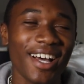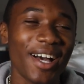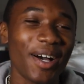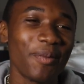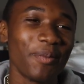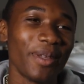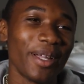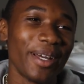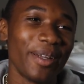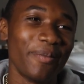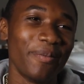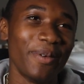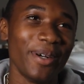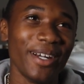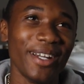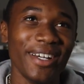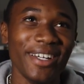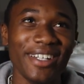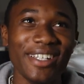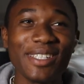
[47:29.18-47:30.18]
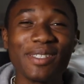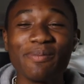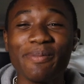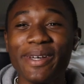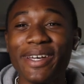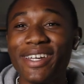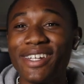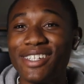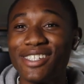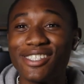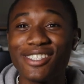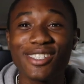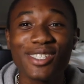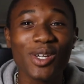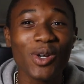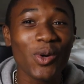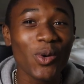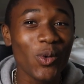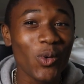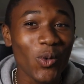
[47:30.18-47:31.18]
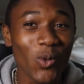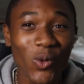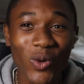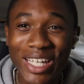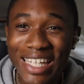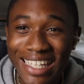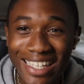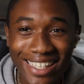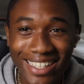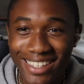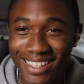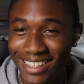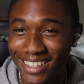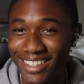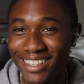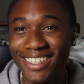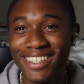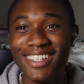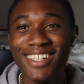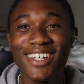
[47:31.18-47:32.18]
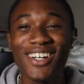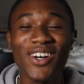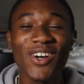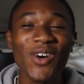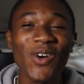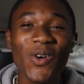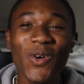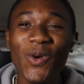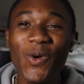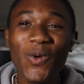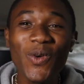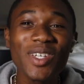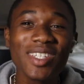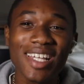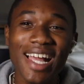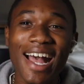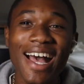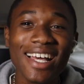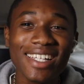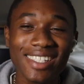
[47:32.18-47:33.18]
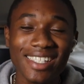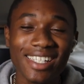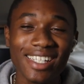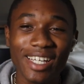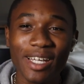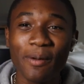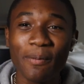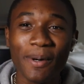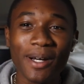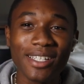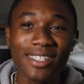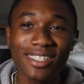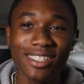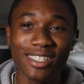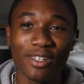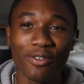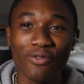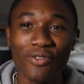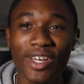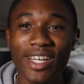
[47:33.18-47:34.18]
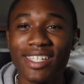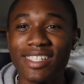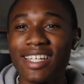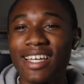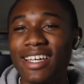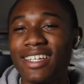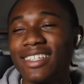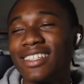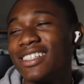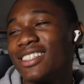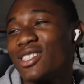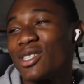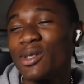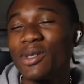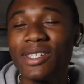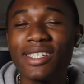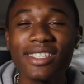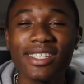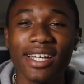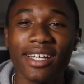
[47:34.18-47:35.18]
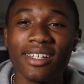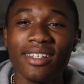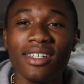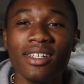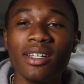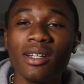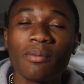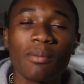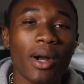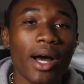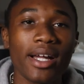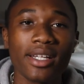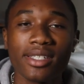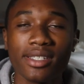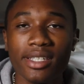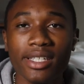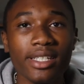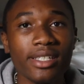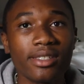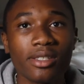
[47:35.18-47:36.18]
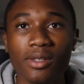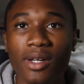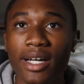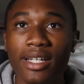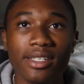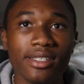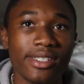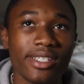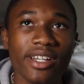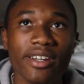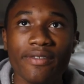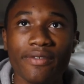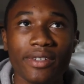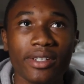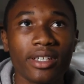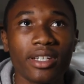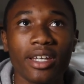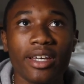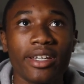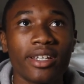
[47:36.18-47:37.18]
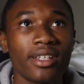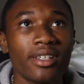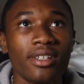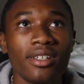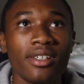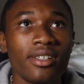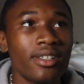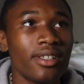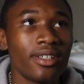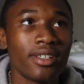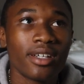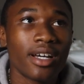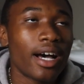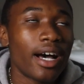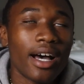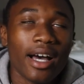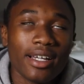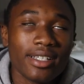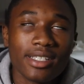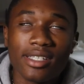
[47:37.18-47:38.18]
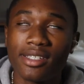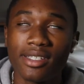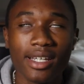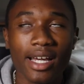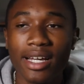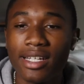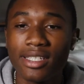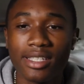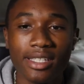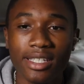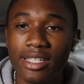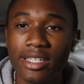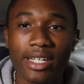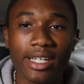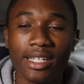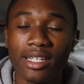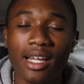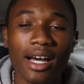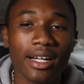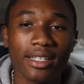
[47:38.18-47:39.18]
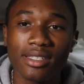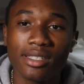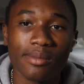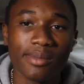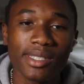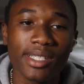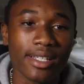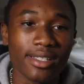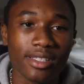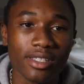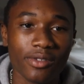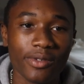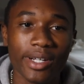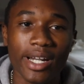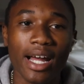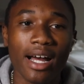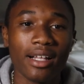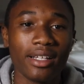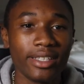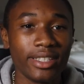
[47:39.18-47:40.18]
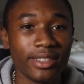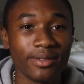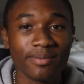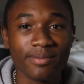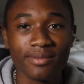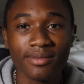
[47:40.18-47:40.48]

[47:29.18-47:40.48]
I'm like, bro, this man is tweaking. Who is asking to get punched in the face? And then two, he's like, bro, I just need to. I deserve it. Like, I just need to get knocked some sense in reality.